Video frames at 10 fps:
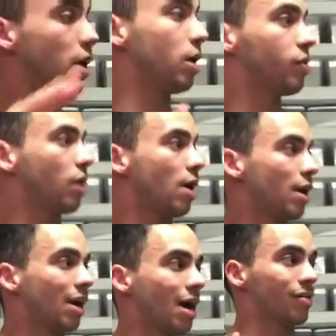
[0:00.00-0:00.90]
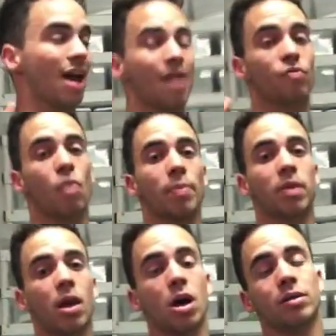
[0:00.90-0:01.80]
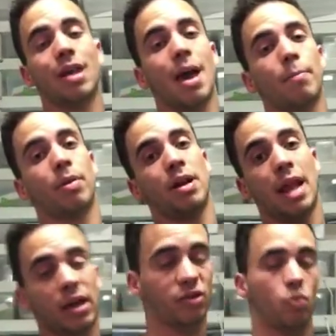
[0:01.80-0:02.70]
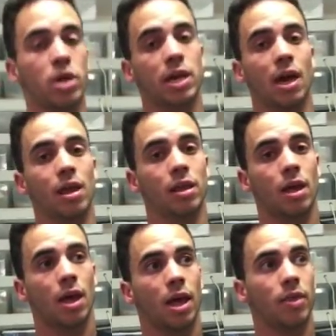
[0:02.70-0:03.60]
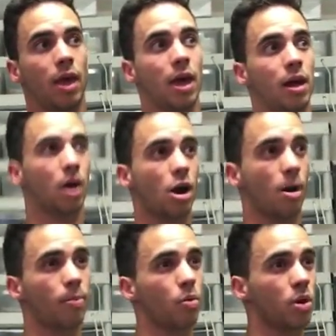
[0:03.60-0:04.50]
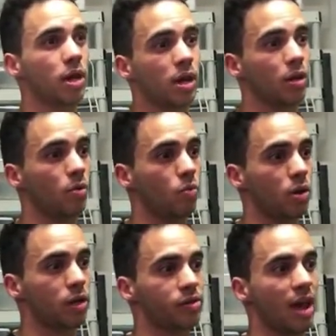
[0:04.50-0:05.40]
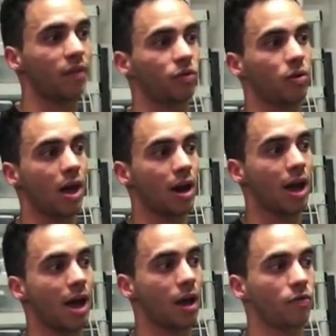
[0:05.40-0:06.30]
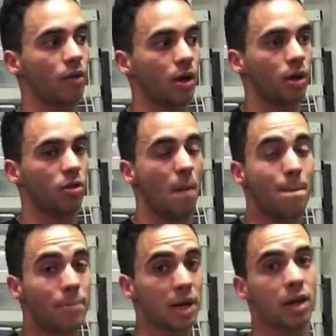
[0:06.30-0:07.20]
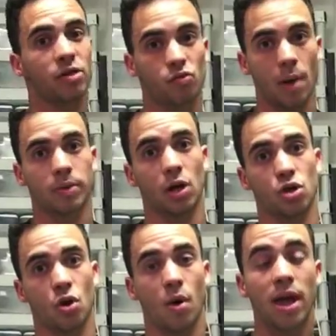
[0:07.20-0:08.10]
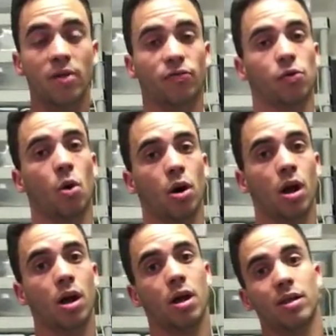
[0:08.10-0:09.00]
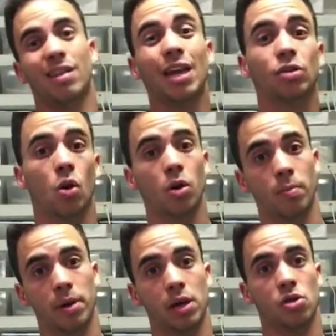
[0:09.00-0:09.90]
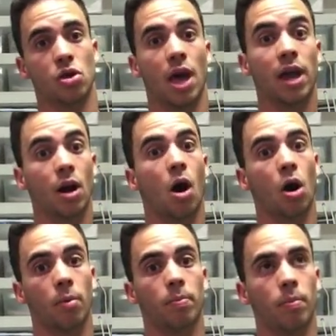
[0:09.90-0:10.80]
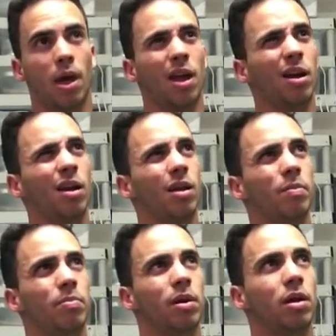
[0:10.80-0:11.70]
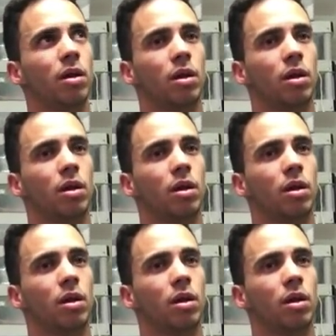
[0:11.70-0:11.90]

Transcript: is, guys, I have Repticon Tampa next weekend, and then a couple weeks after that, I have the biggest reptile show in Florida, Daytona Beach, NRB,